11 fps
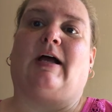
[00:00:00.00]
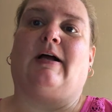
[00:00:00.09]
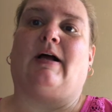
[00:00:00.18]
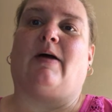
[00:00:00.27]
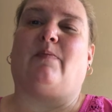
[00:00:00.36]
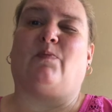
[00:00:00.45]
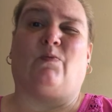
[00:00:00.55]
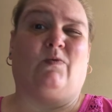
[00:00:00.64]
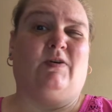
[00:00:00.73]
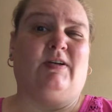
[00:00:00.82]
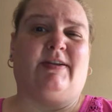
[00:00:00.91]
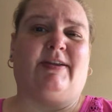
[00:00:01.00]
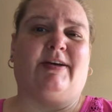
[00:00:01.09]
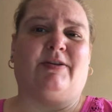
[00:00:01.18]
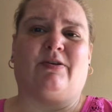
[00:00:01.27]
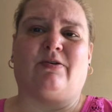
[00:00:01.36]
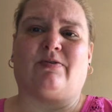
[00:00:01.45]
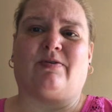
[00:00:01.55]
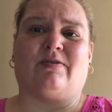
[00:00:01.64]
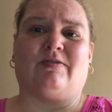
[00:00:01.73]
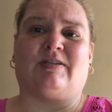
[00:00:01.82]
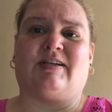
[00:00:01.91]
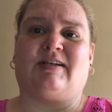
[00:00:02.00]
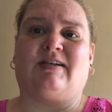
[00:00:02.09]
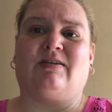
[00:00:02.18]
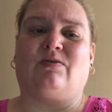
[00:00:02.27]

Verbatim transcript: I'm wanting to think they're 13